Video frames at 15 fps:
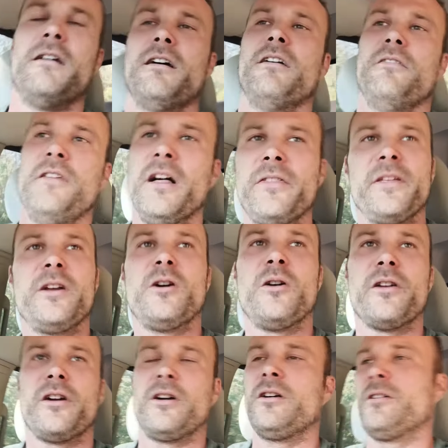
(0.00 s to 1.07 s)
nothing on
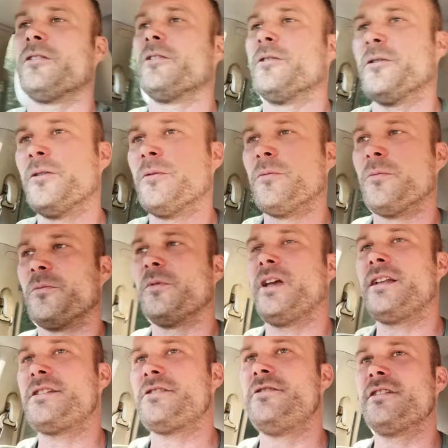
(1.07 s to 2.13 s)
her.
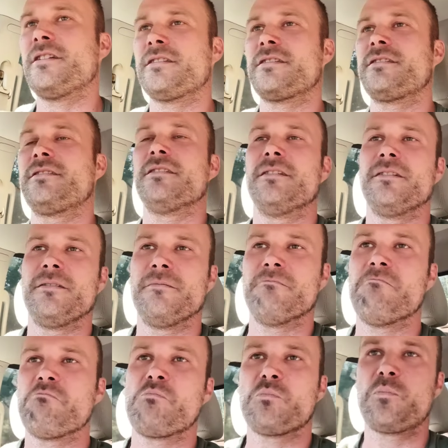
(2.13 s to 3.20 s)
It's just
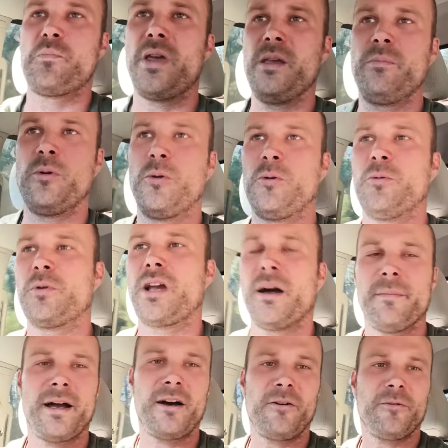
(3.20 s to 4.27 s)
people
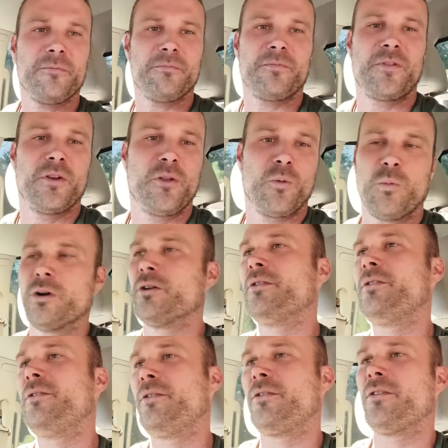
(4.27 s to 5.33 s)
come out to the
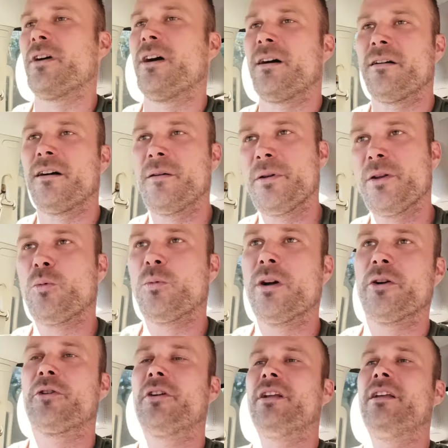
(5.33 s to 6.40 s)
woods up in the
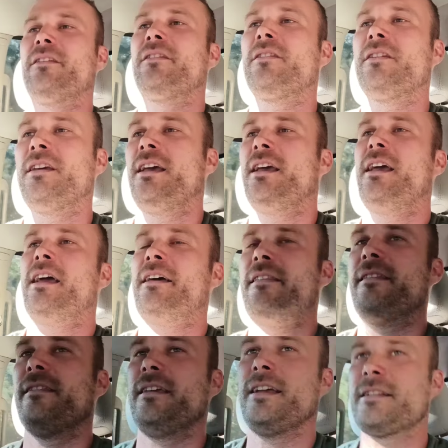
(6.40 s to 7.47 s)
wilderness,
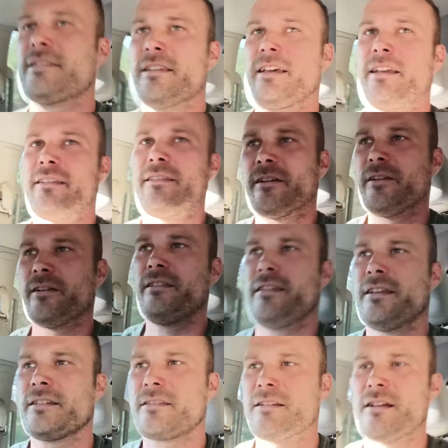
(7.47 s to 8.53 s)
and it's like they're in
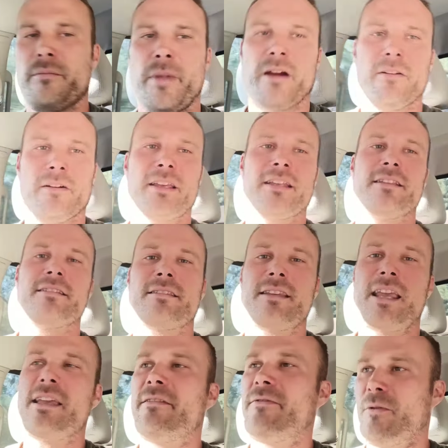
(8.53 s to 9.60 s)
this American
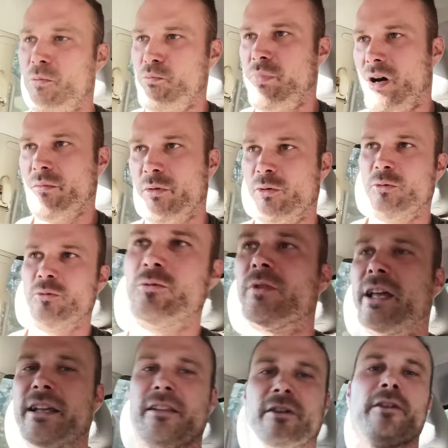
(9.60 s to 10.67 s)
safe bubble,
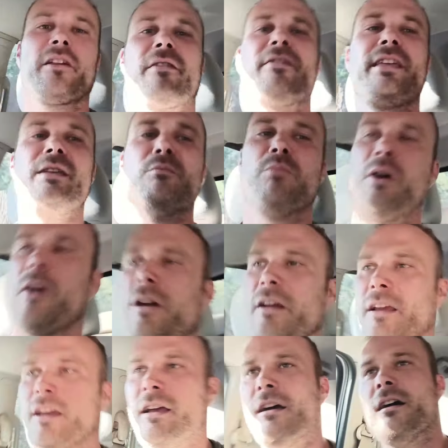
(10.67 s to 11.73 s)
like they're at a theme park.
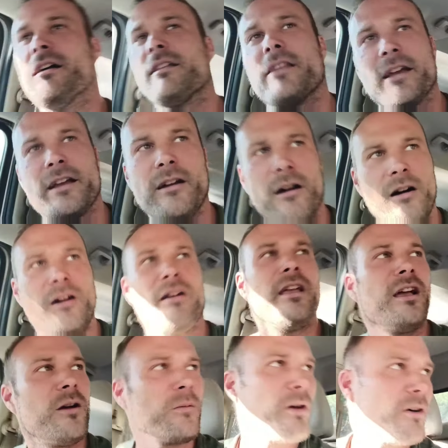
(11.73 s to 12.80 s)
Like, oh
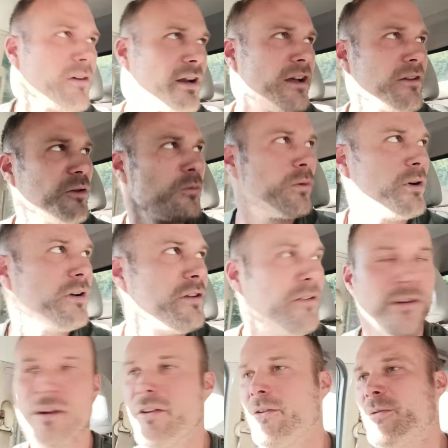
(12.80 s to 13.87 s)
yeah, we're going out in the woods,
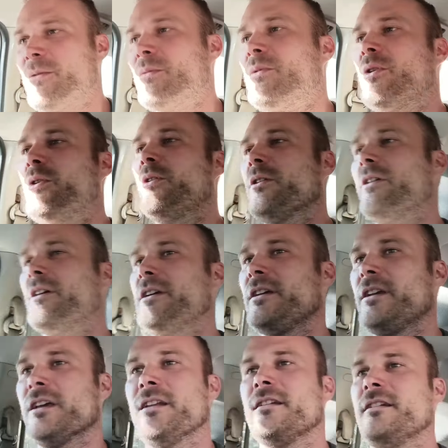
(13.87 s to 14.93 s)
going to do some
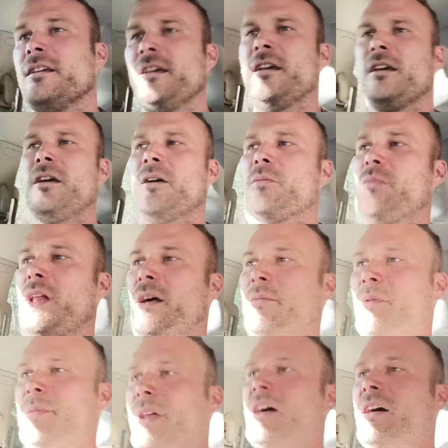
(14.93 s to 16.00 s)
touring and blah, blah,
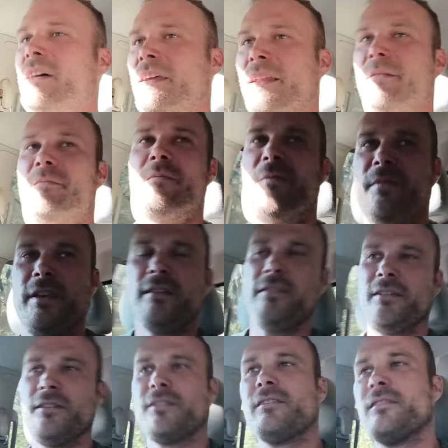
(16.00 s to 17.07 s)
blah. And this
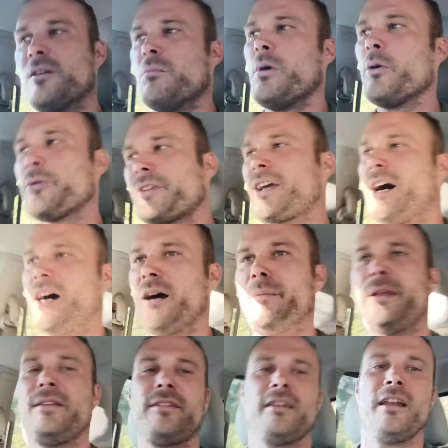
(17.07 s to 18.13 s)
is the most
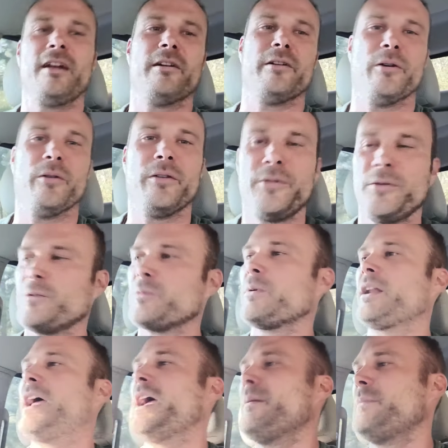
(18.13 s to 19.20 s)
common scenario. This is what
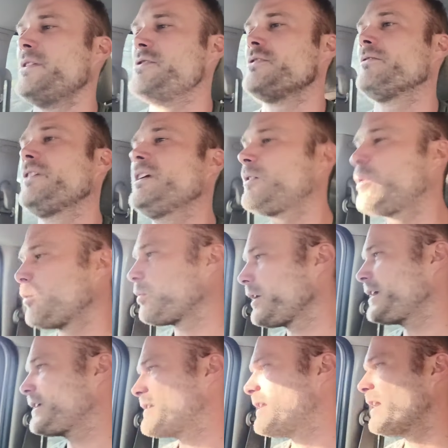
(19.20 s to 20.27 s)
happens. Your vehicle
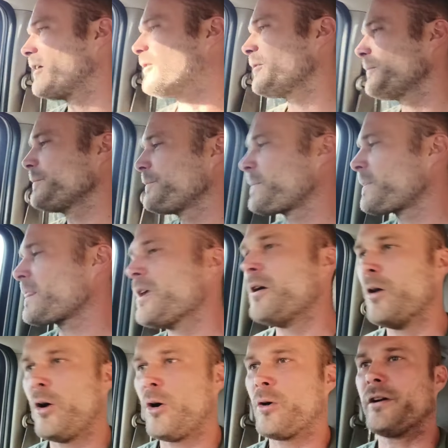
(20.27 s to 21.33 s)
breaks down,
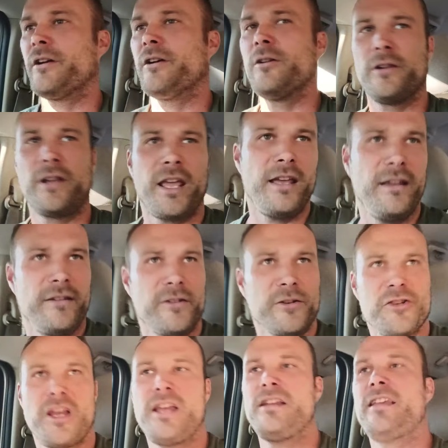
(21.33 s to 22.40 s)
or in her case, her
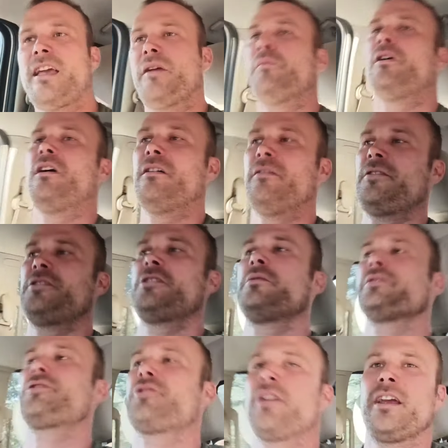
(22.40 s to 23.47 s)
chain came off and she
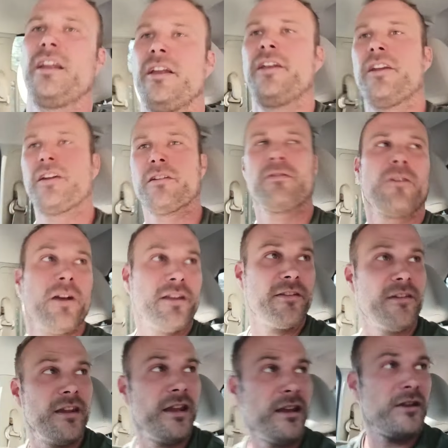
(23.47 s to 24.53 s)
was stranded, and her friends
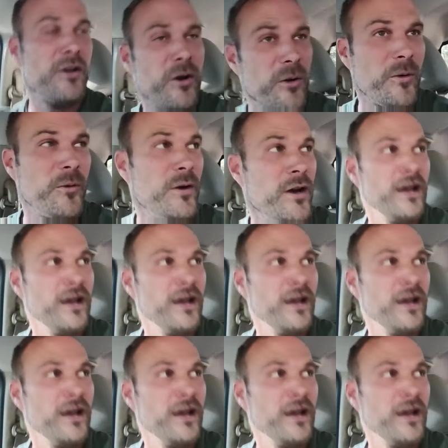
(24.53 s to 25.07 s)
didn't know,